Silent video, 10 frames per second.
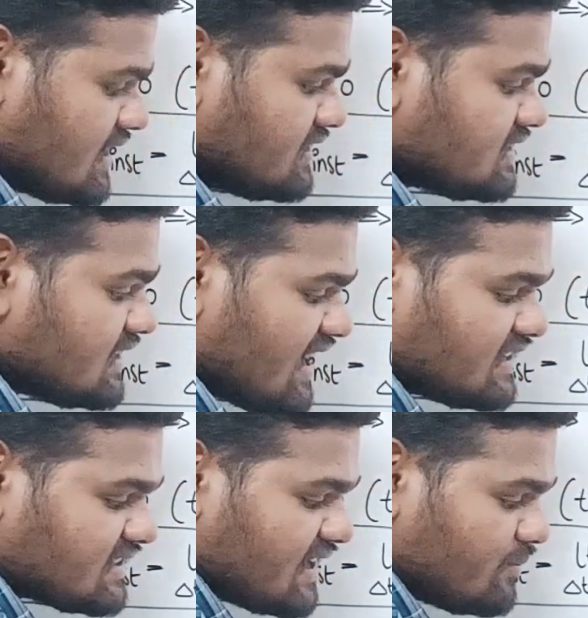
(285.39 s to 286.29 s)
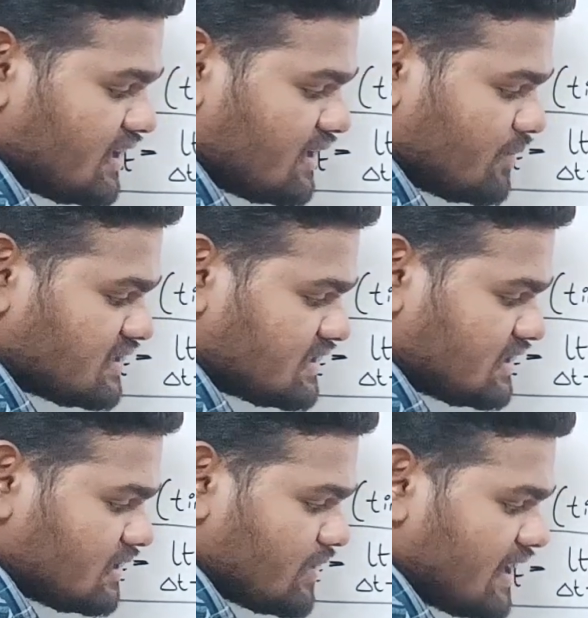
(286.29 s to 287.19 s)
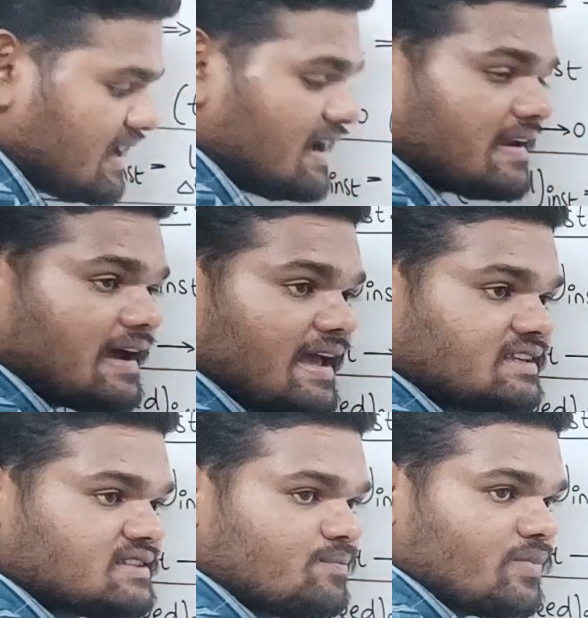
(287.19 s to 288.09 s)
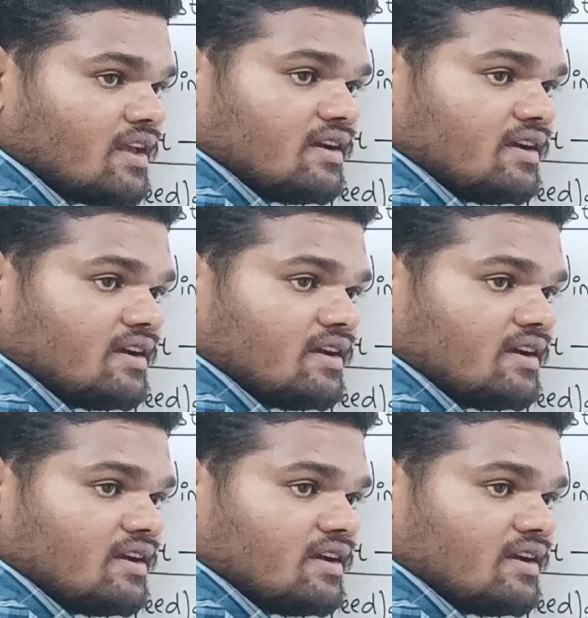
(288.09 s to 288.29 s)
Change in x can be represented by delta x.